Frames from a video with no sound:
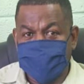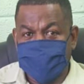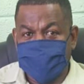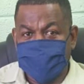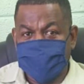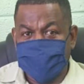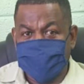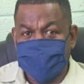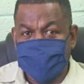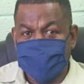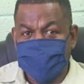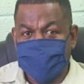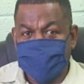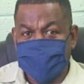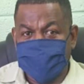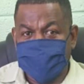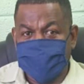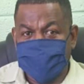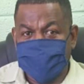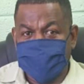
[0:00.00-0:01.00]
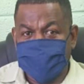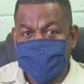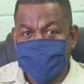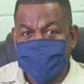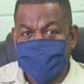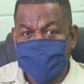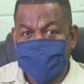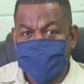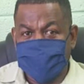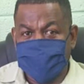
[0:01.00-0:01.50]

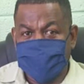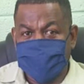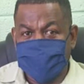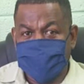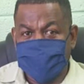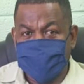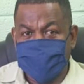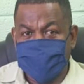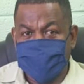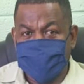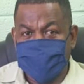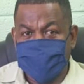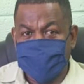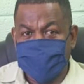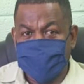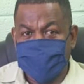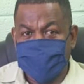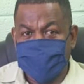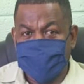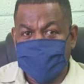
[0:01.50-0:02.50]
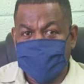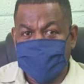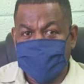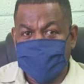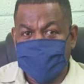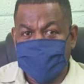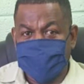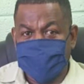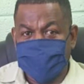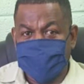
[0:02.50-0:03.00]

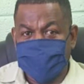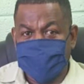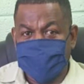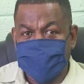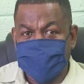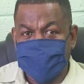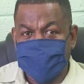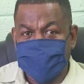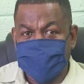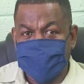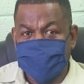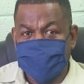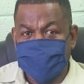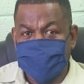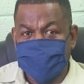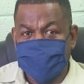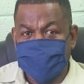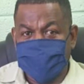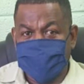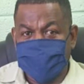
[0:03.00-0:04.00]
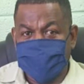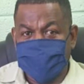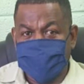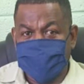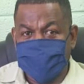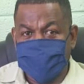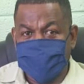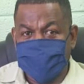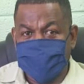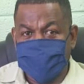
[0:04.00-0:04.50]

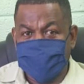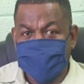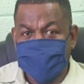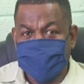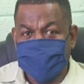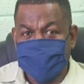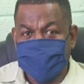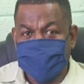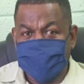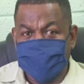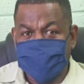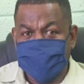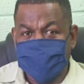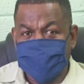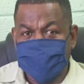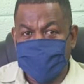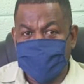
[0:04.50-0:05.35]
The face doesn't move, so there is nothing to read.